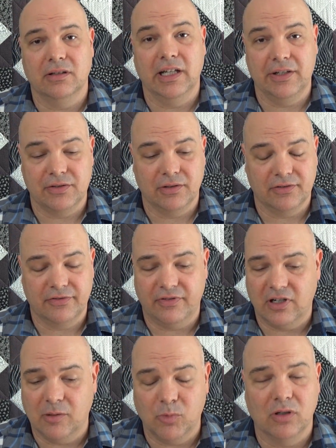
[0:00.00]
Laser is
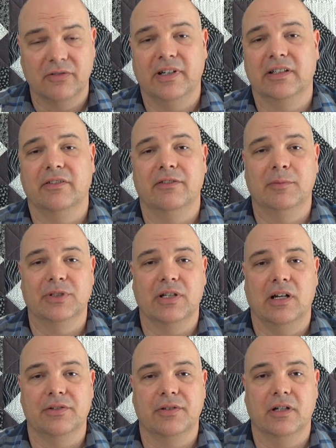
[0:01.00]
far more effective than
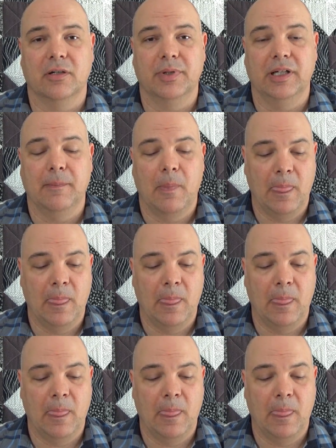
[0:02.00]
massage therapy.